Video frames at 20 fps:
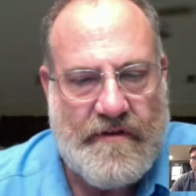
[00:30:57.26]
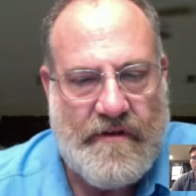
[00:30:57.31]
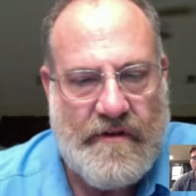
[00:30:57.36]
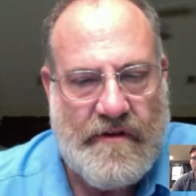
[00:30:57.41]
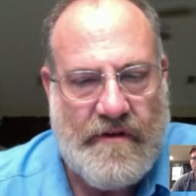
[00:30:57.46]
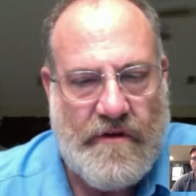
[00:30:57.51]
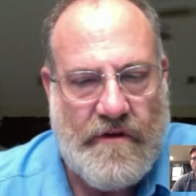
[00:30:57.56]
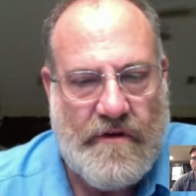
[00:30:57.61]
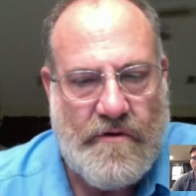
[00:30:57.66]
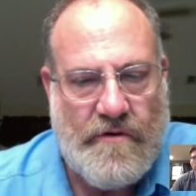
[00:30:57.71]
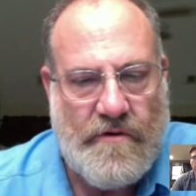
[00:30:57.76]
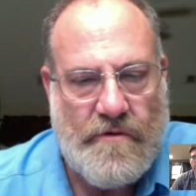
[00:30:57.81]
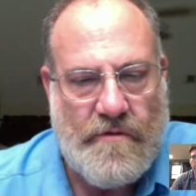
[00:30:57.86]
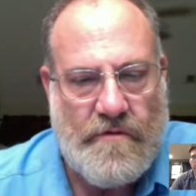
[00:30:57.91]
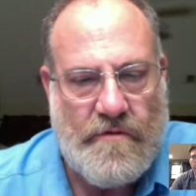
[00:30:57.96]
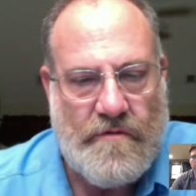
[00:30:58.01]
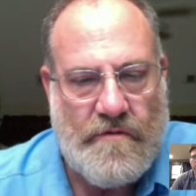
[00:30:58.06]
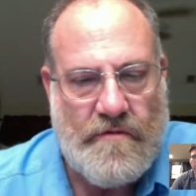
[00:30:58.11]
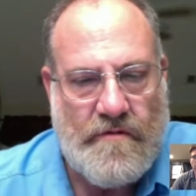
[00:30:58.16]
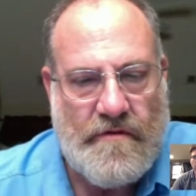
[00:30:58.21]

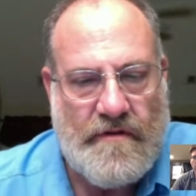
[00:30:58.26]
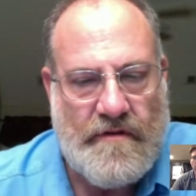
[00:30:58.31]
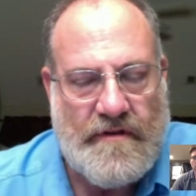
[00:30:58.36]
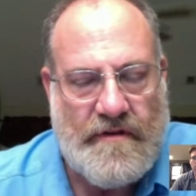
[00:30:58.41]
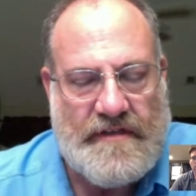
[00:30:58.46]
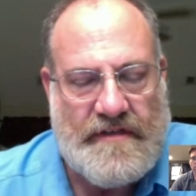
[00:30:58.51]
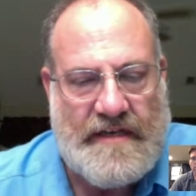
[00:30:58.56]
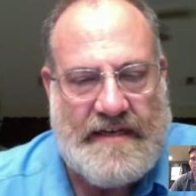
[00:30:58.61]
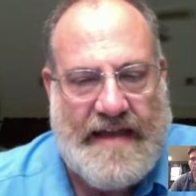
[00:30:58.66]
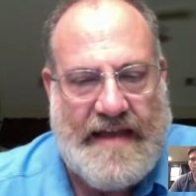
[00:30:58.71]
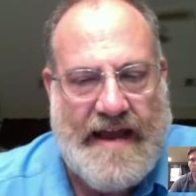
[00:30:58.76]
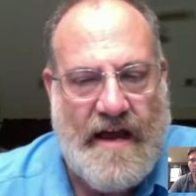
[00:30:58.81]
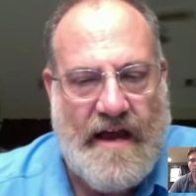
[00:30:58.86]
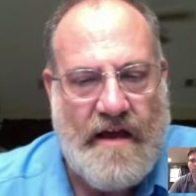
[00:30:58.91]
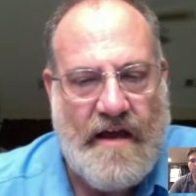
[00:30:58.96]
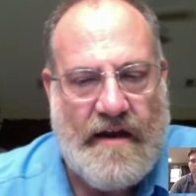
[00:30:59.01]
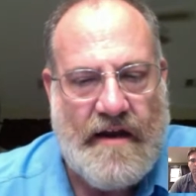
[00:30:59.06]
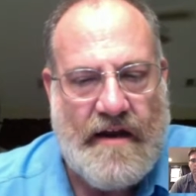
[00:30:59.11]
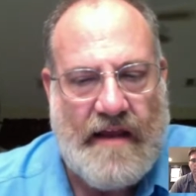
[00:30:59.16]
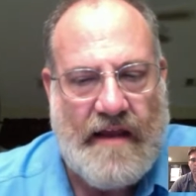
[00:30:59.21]
you sit
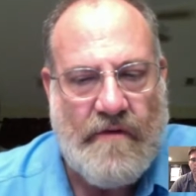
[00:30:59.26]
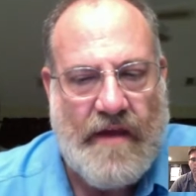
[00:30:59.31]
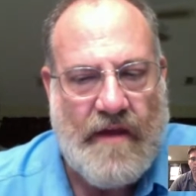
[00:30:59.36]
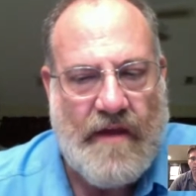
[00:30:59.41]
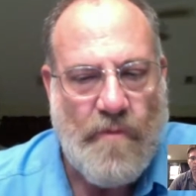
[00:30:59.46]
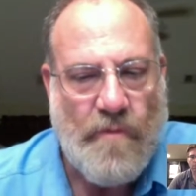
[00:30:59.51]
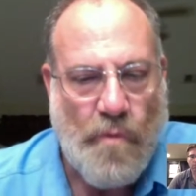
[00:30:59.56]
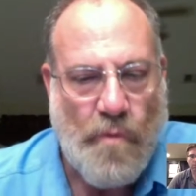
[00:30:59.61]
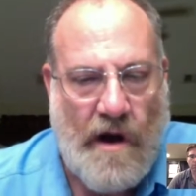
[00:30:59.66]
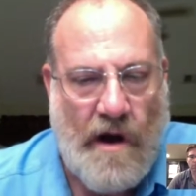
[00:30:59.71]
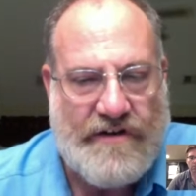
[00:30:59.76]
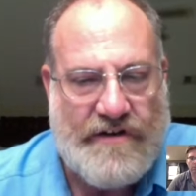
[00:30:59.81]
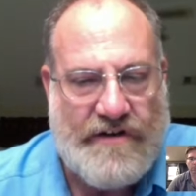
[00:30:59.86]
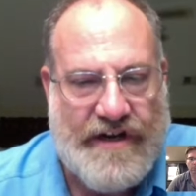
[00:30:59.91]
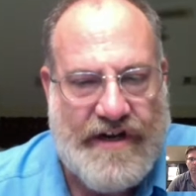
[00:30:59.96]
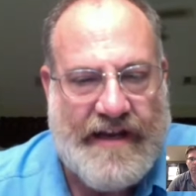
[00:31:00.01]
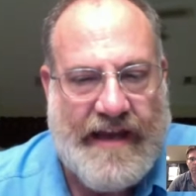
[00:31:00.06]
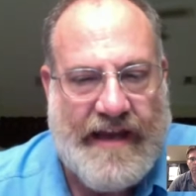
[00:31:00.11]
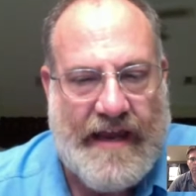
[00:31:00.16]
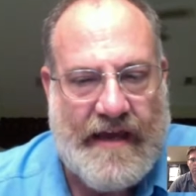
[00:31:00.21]
down and watch
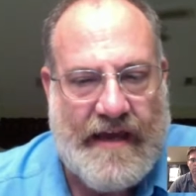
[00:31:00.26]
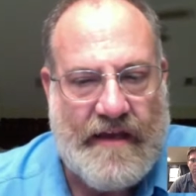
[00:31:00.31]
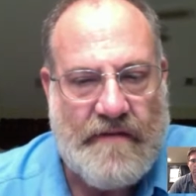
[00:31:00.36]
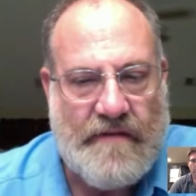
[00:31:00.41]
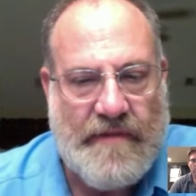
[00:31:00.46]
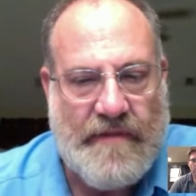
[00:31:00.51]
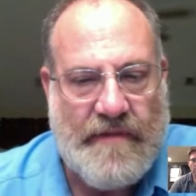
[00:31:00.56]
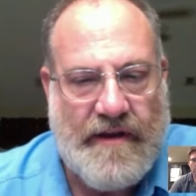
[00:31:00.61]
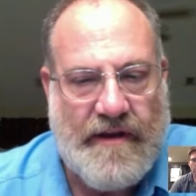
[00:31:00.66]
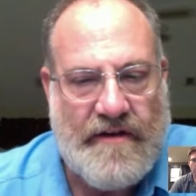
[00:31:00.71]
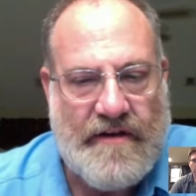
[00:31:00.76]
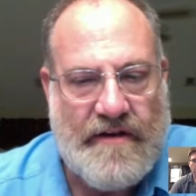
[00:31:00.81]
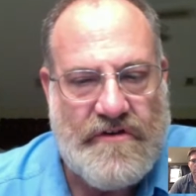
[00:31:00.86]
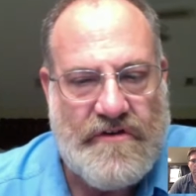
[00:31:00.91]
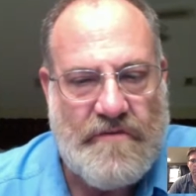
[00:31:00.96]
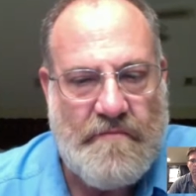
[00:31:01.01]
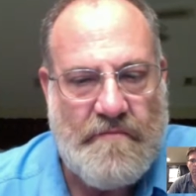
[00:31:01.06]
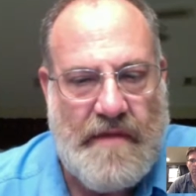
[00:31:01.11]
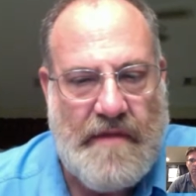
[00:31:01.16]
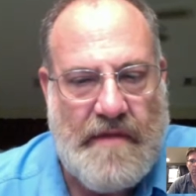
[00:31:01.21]
it again, because
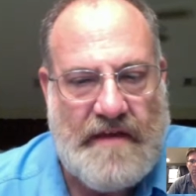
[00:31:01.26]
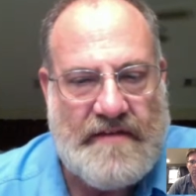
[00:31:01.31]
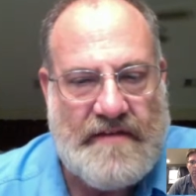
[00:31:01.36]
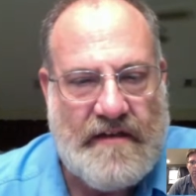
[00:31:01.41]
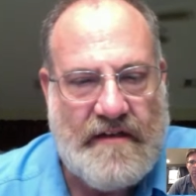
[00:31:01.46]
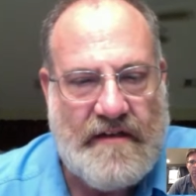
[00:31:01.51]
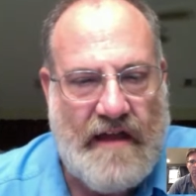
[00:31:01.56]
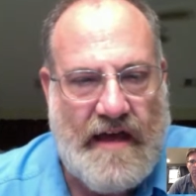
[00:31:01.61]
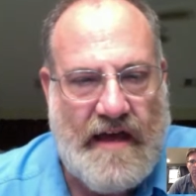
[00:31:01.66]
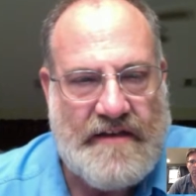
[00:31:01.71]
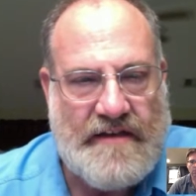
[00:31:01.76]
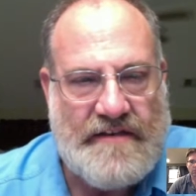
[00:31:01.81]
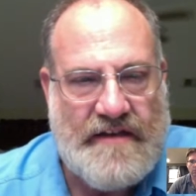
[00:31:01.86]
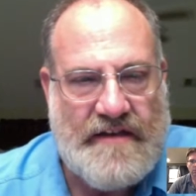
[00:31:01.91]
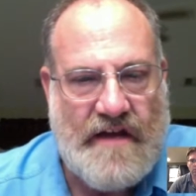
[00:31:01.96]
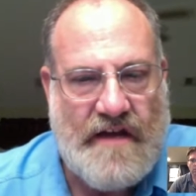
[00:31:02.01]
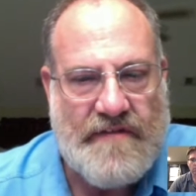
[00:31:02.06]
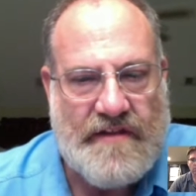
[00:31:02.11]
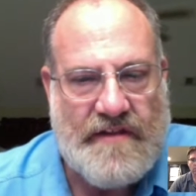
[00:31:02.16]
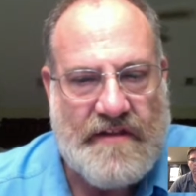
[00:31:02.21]
you missed a lot of
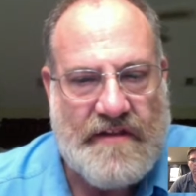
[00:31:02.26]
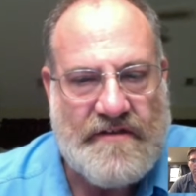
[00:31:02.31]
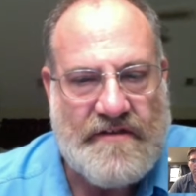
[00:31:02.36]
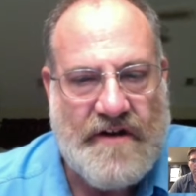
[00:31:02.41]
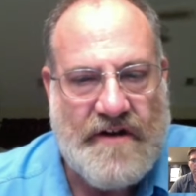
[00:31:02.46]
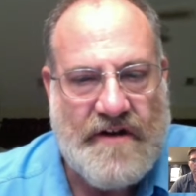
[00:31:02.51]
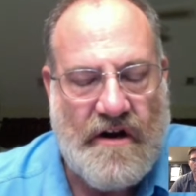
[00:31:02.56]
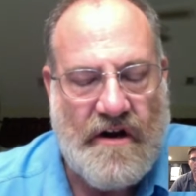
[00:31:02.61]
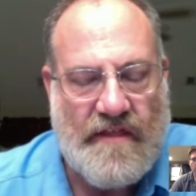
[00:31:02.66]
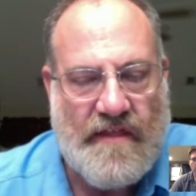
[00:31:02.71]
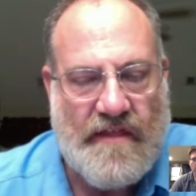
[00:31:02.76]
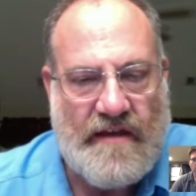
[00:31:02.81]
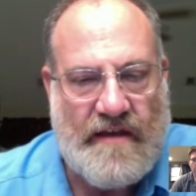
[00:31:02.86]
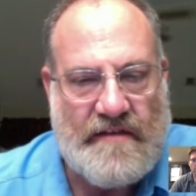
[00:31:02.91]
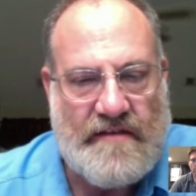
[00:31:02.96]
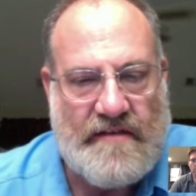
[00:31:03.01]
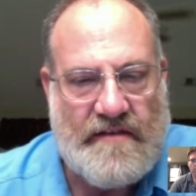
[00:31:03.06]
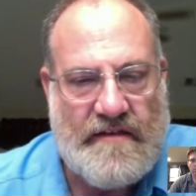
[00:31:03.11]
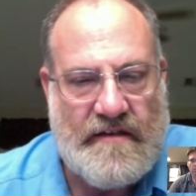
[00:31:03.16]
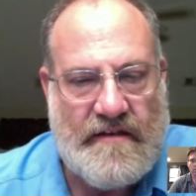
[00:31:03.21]
stuff at the start of
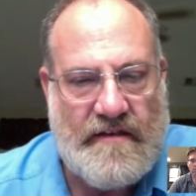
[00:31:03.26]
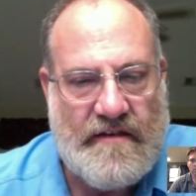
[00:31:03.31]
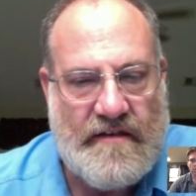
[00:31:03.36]
this.